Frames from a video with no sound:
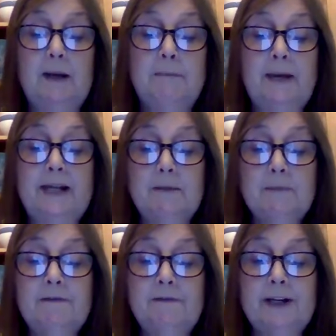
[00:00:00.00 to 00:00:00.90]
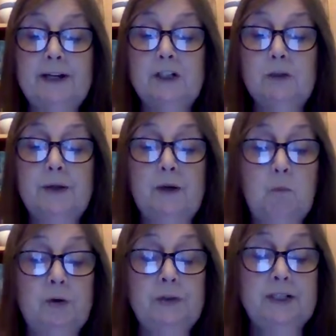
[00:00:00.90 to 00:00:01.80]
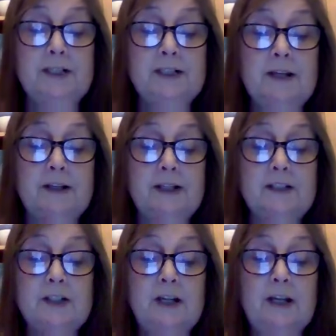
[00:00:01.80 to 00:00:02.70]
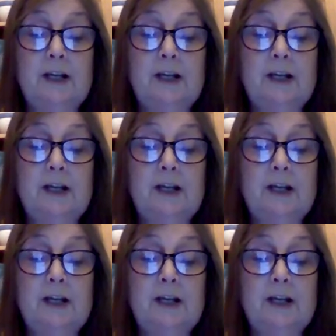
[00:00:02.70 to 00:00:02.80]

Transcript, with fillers: and made up the fire to an unwanted size.